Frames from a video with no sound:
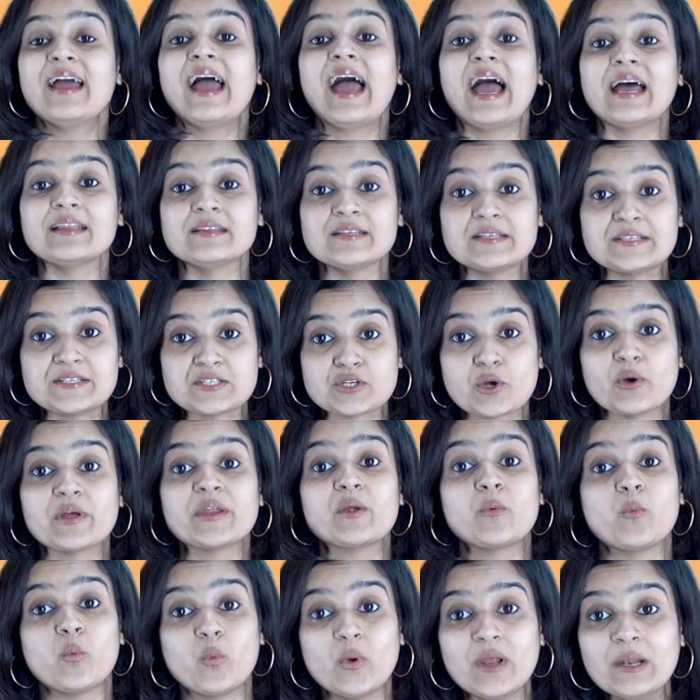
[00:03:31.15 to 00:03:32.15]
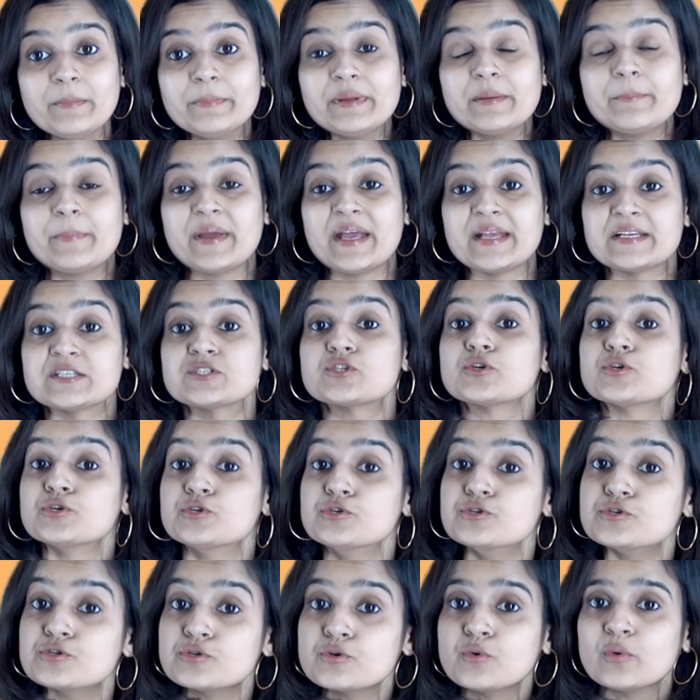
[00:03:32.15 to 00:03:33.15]
and the story will be based
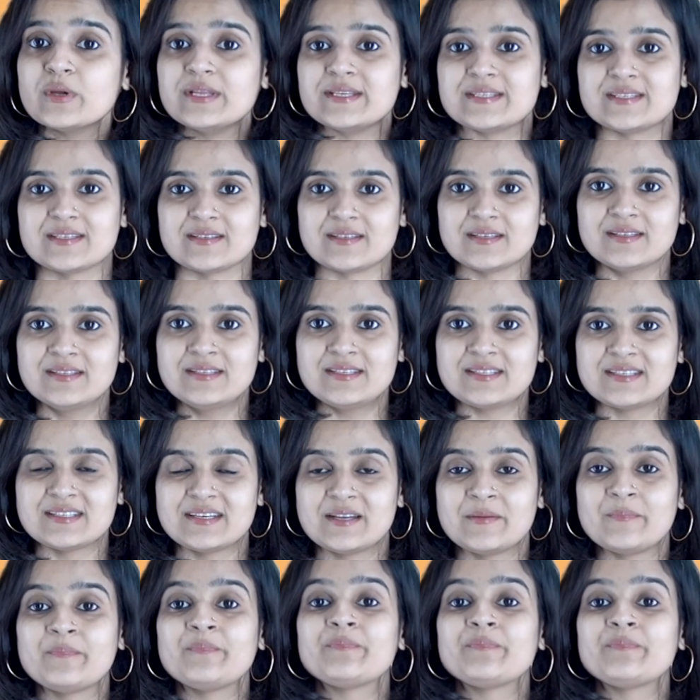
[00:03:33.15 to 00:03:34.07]
on true incidents,